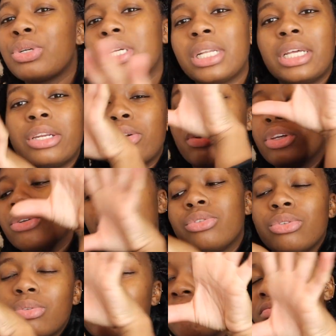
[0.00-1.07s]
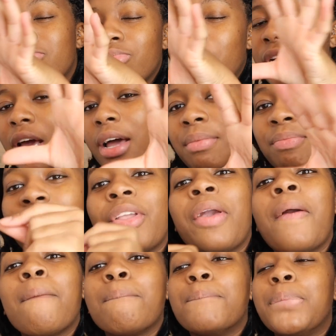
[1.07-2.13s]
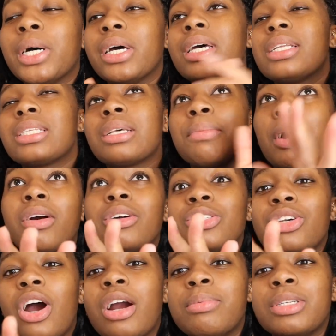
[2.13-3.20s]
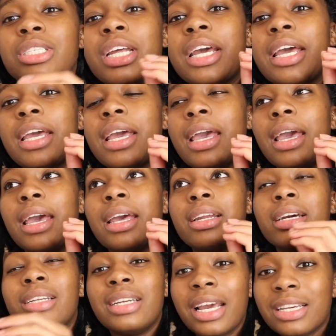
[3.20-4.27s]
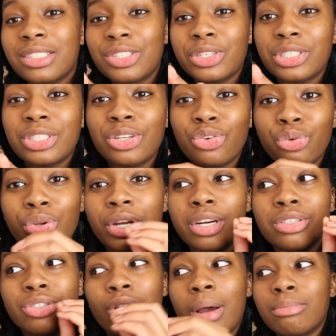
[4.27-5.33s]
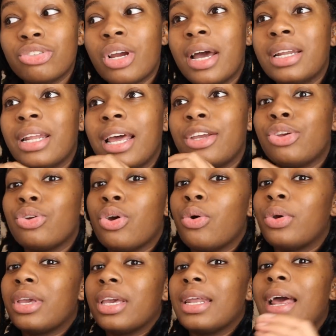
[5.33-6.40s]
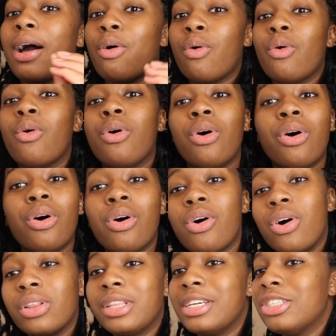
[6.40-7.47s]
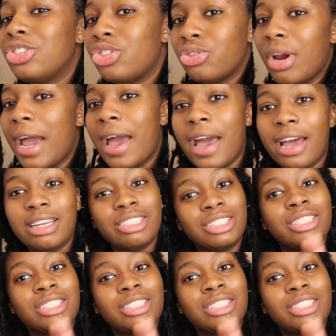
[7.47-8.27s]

the cleaning on YouTube. We're not. But tomorrow's garbage day and next year is the new year, so I'm trying to, like, you know, get out all this trash